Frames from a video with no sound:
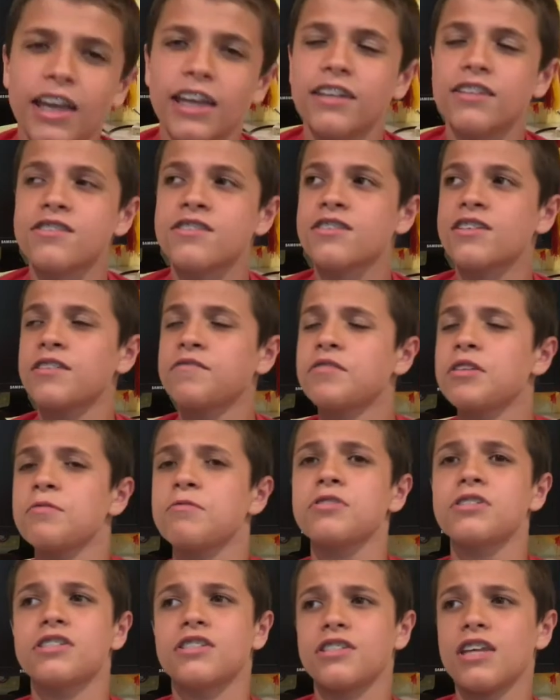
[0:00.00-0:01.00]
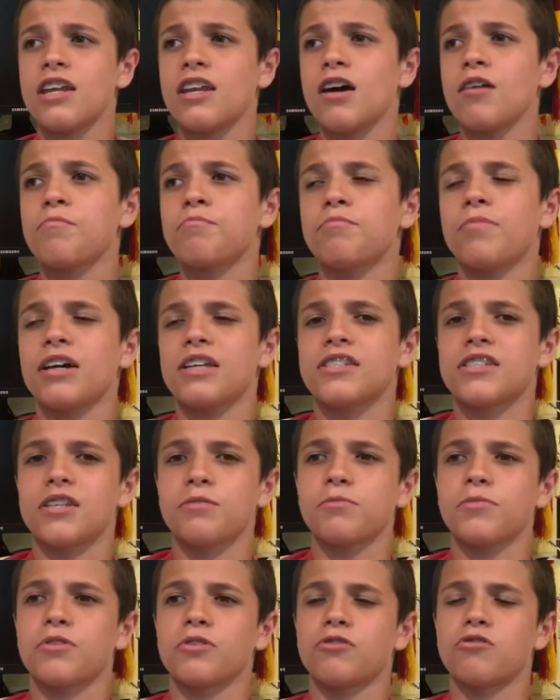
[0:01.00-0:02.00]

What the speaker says: And if they were set up by some of the